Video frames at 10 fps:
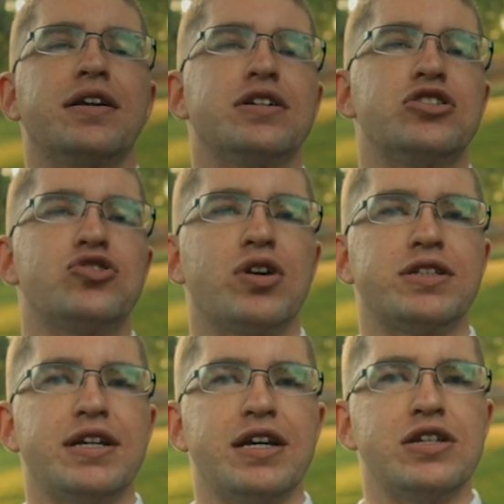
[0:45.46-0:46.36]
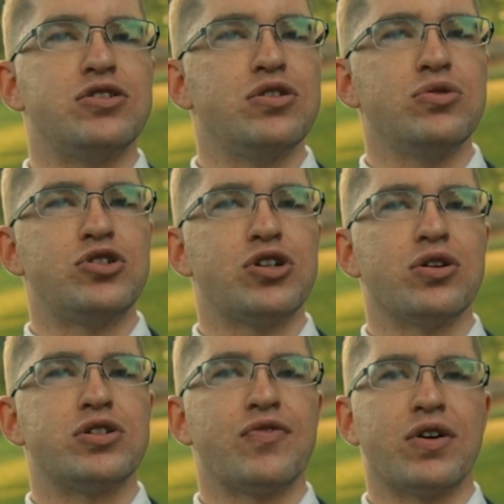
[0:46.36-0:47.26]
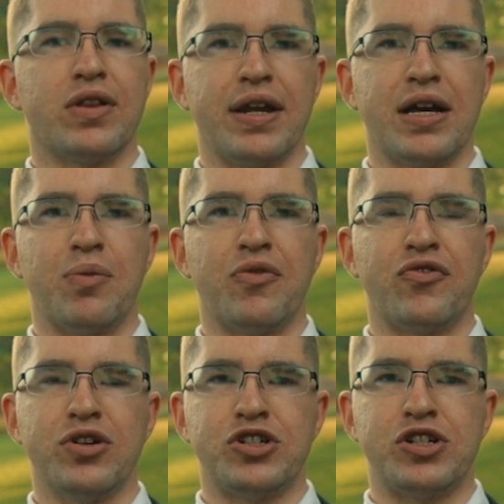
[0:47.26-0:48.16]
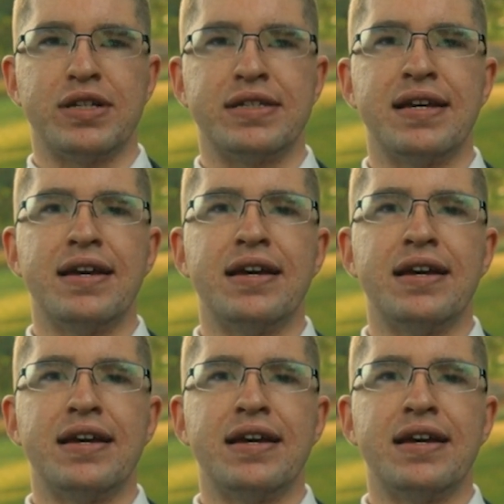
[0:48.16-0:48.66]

on constructing his new church of Our Lady Help of Christians,